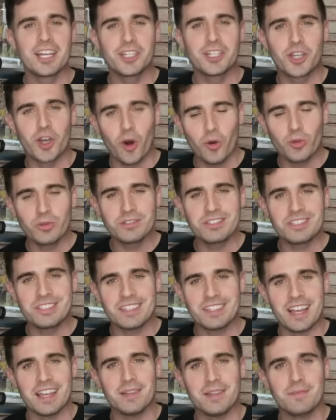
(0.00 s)
Golden
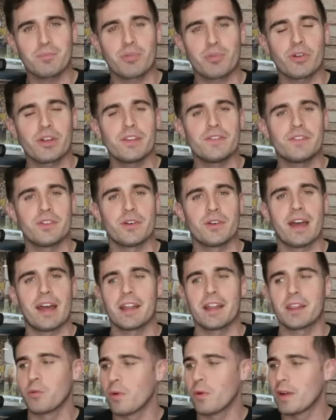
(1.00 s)
State preview
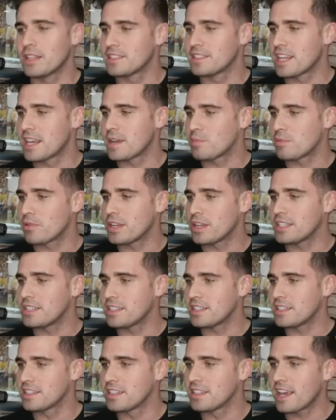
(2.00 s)
ahead of the Wednesday
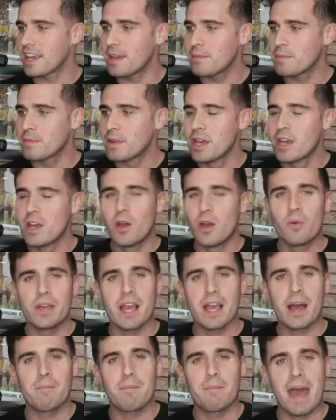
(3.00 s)
preseason game.
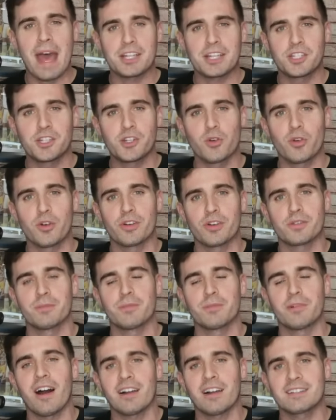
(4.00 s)
We got Matt George
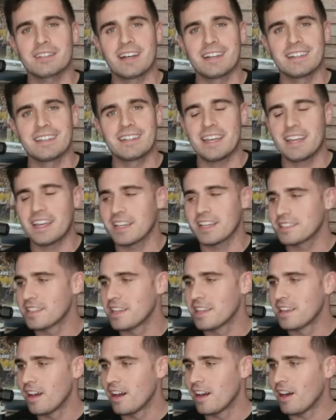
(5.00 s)
from Locked On
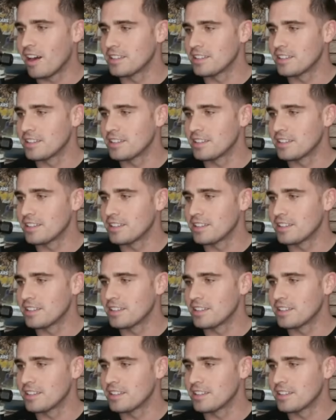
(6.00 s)
Kings on